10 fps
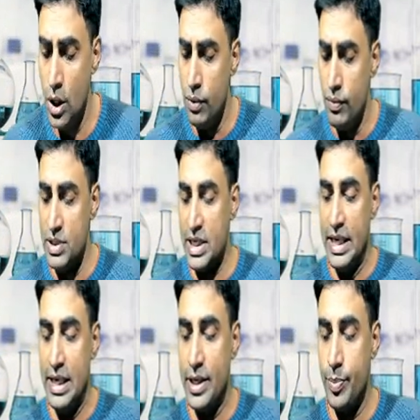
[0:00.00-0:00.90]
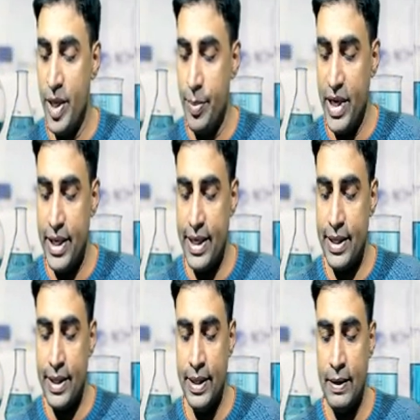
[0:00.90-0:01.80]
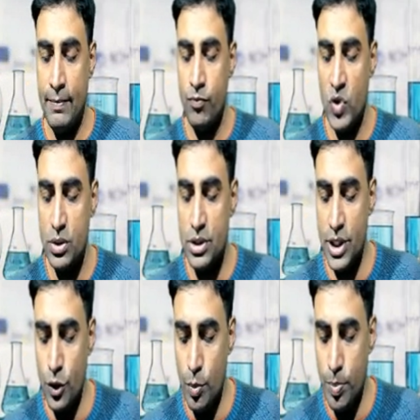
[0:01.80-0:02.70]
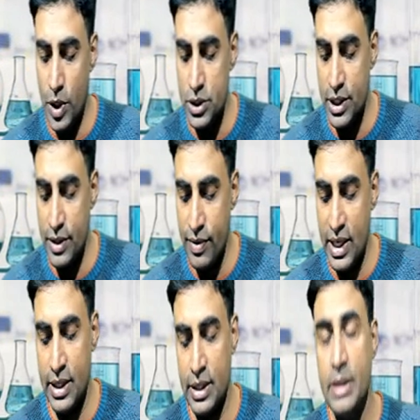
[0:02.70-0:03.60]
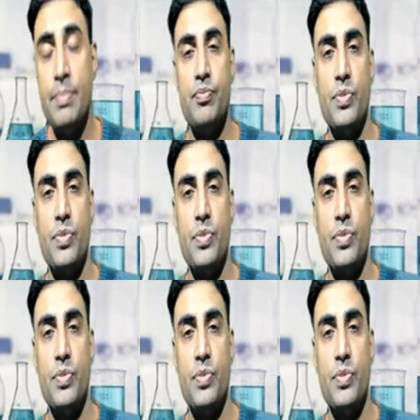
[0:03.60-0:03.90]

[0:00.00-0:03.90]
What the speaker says: Once again, let me repeat it. Cu positive ion